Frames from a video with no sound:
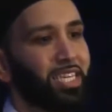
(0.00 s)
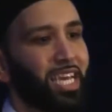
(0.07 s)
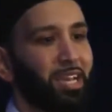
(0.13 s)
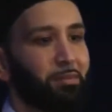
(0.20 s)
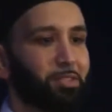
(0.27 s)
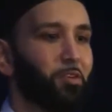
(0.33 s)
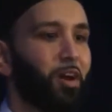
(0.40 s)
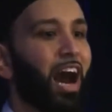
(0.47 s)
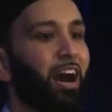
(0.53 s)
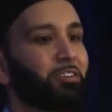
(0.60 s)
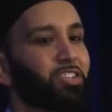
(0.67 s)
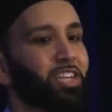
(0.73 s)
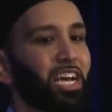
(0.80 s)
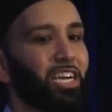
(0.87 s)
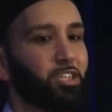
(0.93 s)
came. So
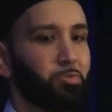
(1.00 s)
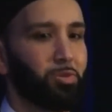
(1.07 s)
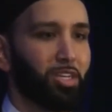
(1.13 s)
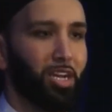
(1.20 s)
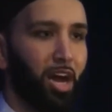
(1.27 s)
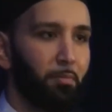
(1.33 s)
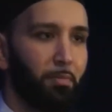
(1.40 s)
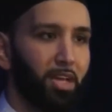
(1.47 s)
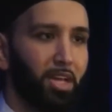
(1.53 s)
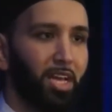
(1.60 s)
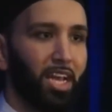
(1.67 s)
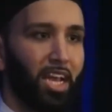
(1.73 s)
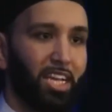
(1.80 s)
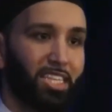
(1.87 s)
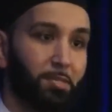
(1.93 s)
outsiders would come
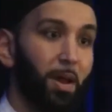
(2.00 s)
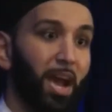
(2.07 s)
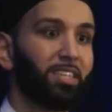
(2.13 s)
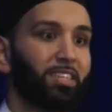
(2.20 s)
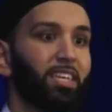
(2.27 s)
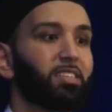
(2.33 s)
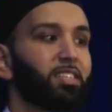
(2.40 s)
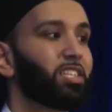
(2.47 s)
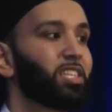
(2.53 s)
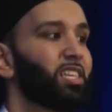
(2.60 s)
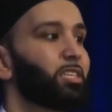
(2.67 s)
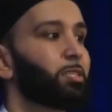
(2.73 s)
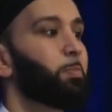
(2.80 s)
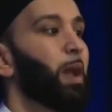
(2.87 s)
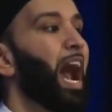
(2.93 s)
expecting to see
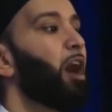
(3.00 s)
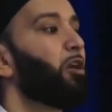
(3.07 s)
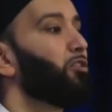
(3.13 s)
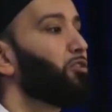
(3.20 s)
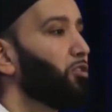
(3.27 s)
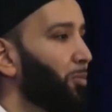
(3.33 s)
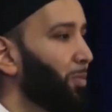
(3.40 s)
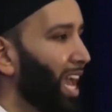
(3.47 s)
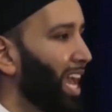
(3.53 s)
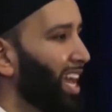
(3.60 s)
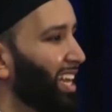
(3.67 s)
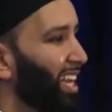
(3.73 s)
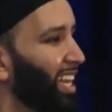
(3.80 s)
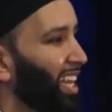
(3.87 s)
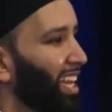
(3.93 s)
this powerful
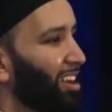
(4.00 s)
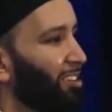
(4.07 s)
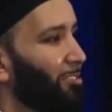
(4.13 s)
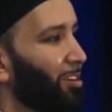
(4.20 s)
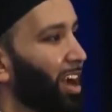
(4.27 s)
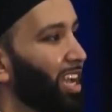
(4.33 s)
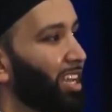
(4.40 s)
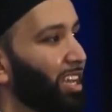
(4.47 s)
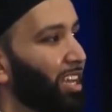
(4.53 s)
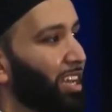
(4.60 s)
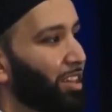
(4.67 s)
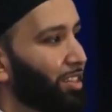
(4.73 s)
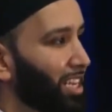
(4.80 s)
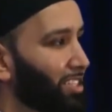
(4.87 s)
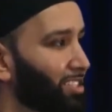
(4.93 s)
man, right?
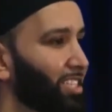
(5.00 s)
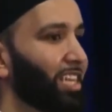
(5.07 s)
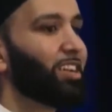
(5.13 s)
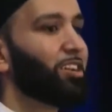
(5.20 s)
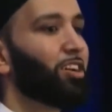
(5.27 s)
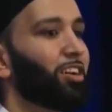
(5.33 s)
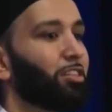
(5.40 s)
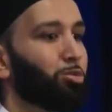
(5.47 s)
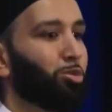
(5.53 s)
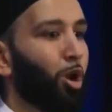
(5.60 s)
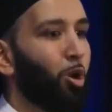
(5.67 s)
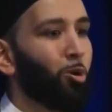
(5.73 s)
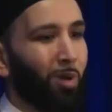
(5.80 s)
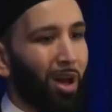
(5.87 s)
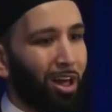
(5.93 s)
that's sitting on a
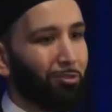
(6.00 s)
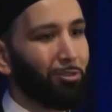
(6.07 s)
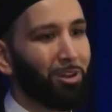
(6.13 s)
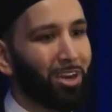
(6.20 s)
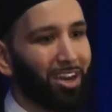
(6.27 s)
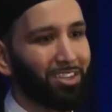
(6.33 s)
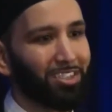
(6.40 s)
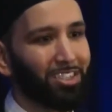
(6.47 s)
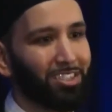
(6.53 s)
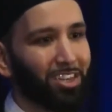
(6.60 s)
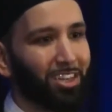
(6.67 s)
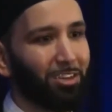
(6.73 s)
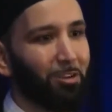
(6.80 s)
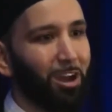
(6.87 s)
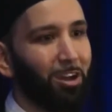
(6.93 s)
throne while everyone else sits
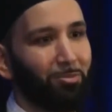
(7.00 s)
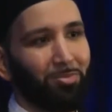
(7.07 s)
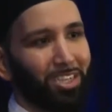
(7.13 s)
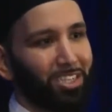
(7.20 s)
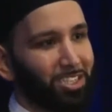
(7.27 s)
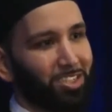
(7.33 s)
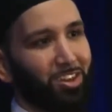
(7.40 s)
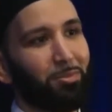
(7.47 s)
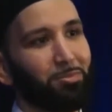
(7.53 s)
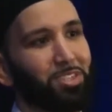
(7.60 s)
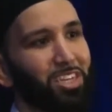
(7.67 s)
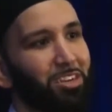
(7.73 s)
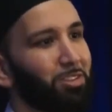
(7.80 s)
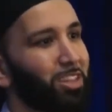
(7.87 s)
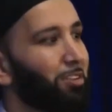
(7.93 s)
on the ground? They just saw him
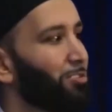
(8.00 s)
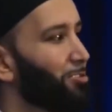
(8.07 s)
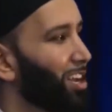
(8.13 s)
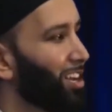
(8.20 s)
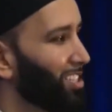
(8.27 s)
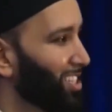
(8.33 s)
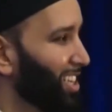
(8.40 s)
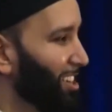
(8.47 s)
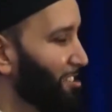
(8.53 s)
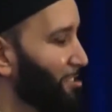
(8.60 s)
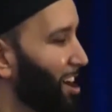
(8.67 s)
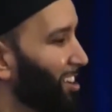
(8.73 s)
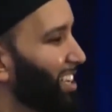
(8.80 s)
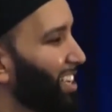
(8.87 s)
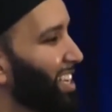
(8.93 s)
sitting with everyone else on the ground.